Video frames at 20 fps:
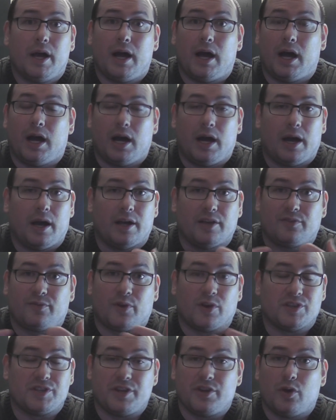as
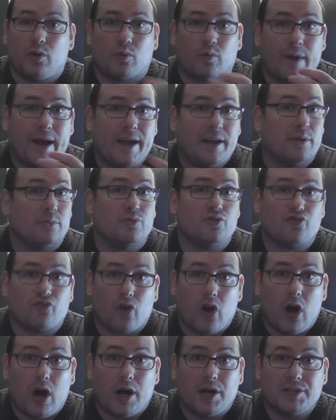far as I know, random
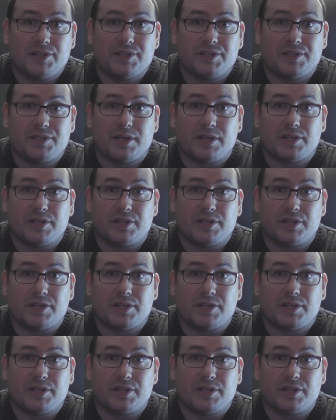draws and